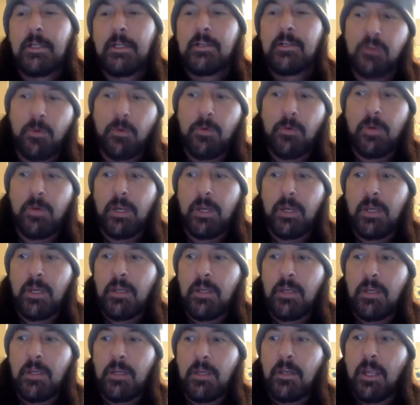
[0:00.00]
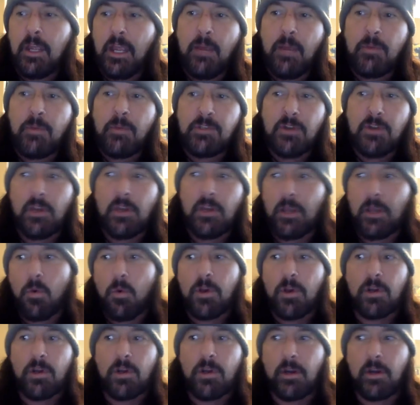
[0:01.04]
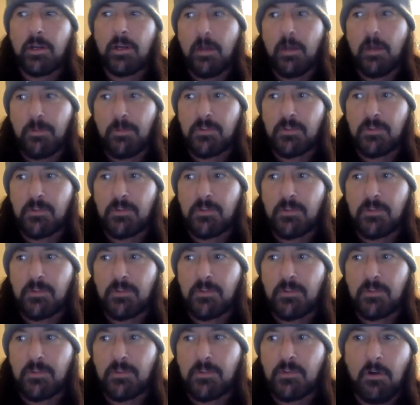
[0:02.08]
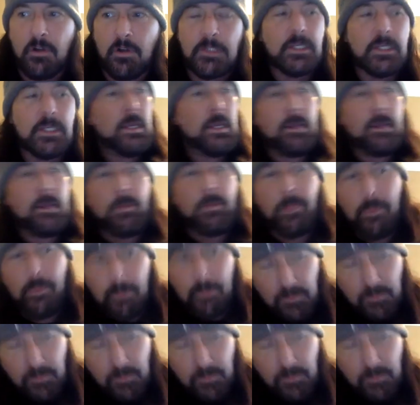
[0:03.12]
So we went in and we started like working on a couple songs.